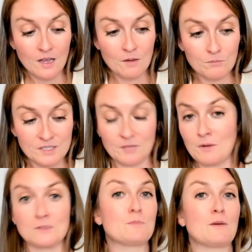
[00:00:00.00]
but
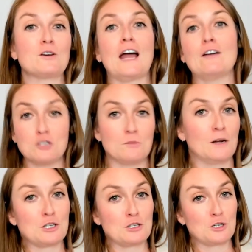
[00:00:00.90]
sometimes it's better to have too
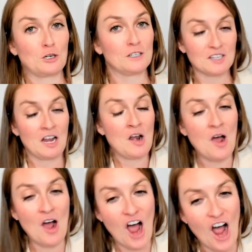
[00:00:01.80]
much insurance than
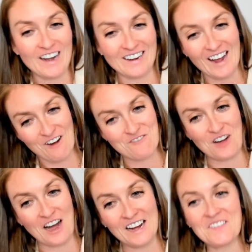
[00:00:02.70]
not enough,
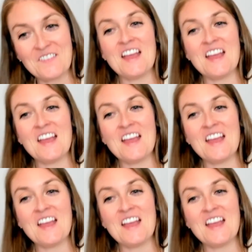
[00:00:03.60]
right?